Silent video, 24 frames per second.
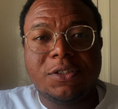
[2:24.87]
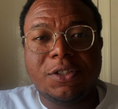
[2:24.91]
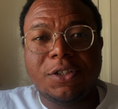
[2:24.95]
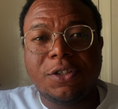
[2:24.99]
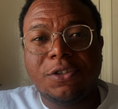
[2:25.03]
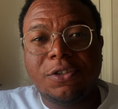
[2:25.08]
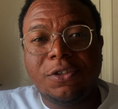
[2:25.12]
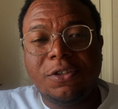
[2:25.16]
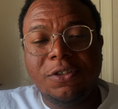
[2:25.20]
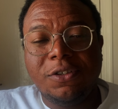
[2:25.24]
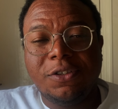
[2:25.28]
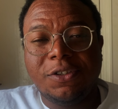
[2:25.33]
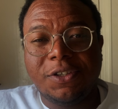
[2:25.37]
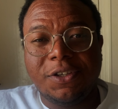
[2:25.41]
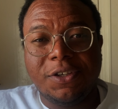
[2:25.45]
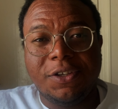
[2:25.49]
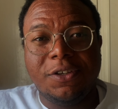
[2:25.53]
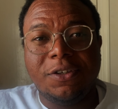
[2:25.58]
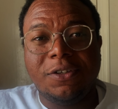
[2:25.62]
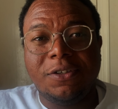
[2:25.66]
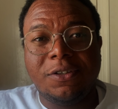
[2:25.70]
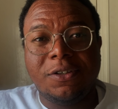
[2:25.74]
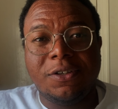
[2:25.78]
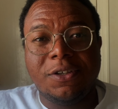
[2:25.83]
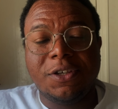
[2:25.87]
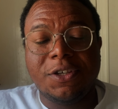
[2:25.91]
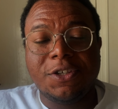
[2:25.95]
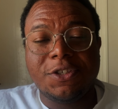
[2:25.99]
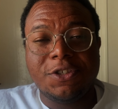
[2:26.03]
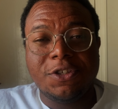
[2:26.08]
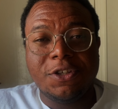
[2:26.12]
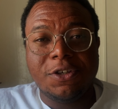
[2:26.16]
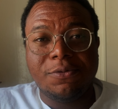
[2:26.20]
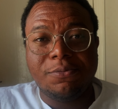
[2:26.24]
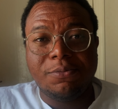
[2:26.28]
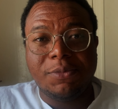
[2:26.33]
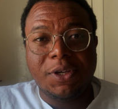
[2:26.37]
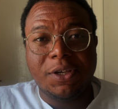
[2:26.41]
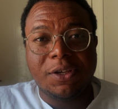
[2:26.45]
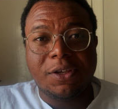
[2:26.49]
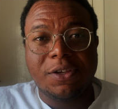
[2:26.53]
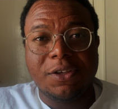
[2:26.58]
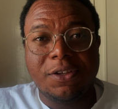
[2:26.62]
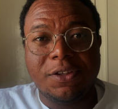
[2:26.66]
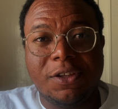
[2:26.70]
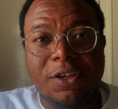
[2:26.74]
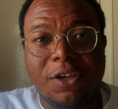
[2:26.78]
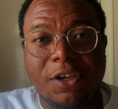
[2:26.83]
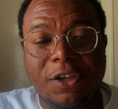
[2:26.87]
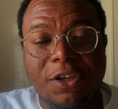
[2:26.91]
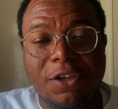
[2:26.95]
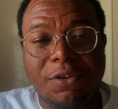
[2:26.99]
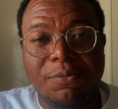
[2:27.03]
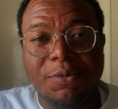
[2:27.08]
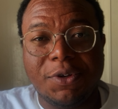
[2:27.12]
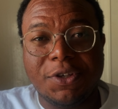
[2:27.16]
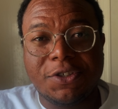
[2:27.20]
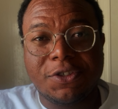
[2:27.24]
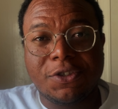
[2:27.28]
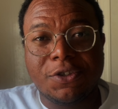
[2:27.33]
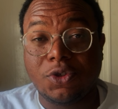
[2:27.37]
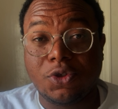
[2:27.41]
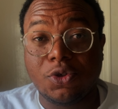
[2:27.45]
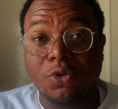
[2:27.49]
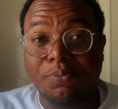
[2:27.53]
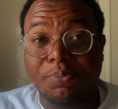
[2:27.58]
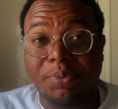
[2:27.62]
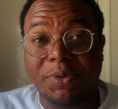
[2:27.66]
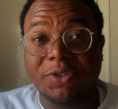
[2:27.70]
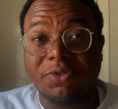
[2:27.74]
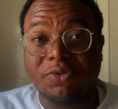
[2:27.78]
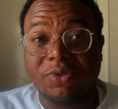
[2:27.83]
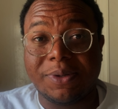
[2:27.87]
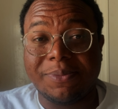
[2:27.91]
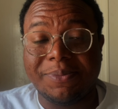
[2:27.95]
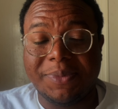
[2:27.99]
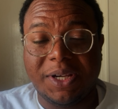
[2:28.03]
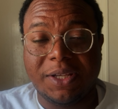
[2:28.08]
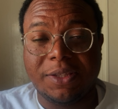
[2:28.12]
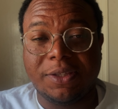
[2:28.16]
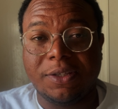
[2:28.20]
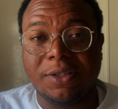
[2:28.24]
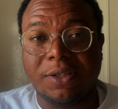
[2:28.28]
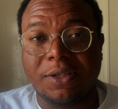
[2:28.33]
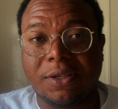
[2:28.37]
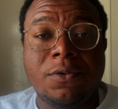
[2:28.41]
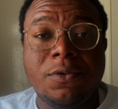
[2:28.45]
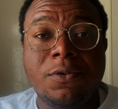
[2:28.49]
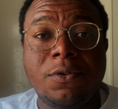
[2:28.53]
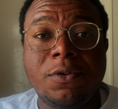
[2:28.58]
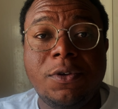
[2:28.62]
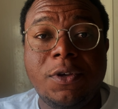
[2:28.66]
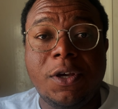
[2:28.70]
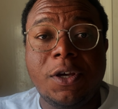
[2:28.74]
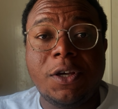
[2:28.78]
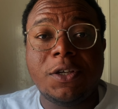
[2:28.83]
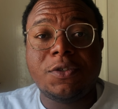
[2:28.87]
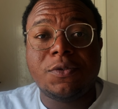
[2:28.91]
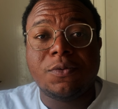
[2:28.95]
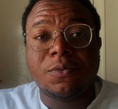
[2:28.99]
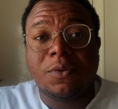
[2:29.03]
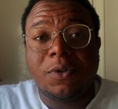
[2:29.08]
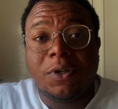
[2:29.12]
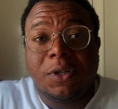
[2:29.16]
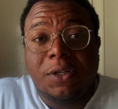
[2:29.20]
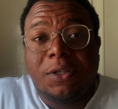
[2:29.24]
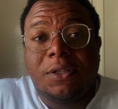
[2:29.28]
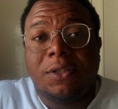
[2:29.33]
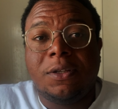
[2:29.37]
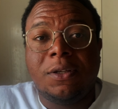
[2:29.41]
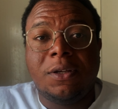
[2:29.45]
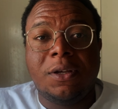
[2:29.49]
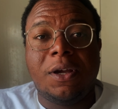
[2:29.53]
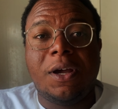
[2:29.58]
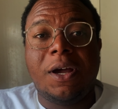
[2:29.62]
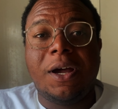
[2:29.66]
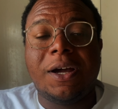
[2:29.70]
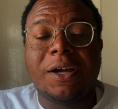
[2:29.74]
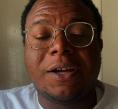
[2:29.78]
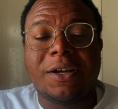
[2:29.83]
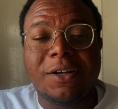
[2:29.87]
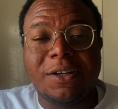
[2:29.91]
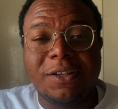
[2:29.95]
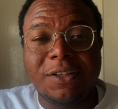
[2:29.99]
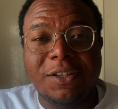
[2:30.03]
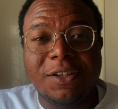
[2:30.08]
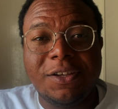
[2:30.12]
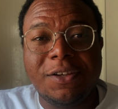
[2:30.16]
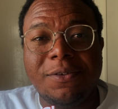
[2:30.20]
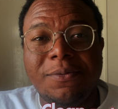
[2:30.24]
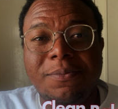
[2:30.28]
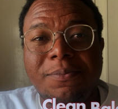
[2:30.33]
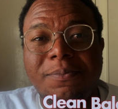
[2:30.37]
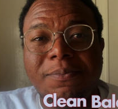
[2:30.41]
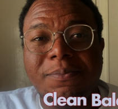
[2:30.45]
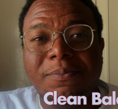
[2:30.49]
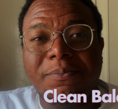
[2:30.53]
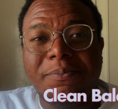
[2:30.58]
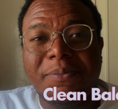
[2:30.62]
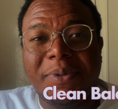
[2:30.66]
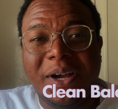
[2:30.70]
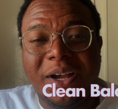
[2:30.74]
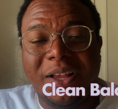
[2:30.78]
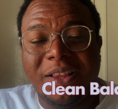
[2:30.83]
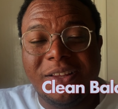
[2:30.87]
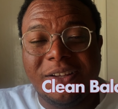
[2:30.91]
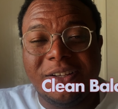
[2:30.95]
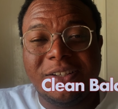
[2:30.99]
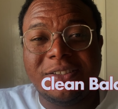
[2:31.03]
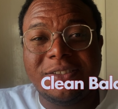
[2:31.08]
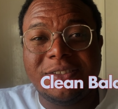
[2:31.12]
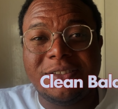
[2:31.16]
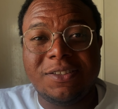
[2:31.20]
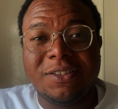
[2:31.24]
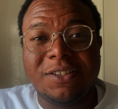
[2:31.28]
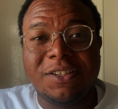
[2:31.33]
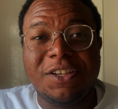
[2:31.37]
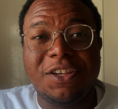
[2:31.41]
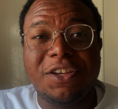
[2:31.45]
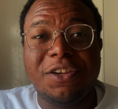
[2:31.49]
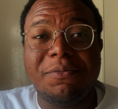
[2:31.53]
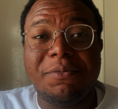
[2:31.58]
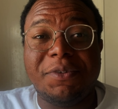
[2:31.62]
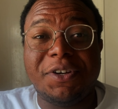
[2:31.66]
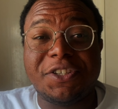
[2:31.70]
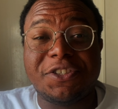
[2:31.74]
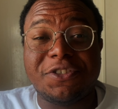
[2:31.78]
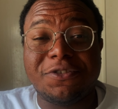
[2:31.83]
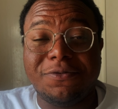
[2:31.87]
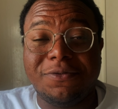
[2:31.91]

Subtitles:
the goal here is not making the image super dramatic. You just want a clean, balanced image